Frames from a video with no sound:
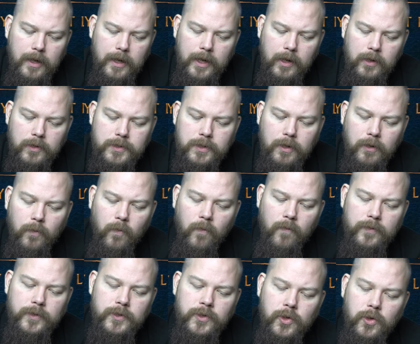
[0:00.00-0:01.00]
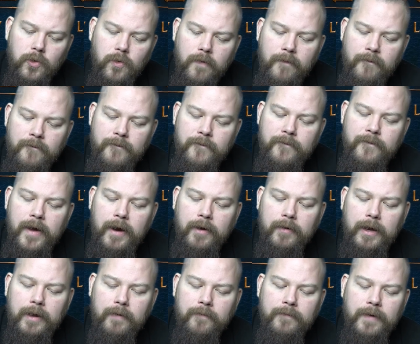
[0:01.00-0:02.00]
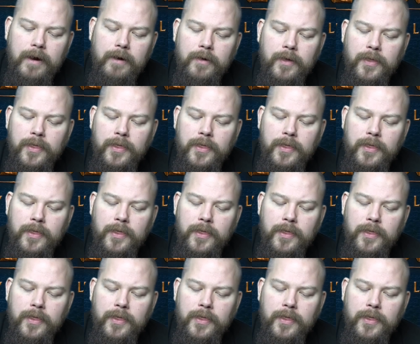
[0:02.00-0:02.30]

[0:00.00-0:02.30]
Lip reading: He also got 2 very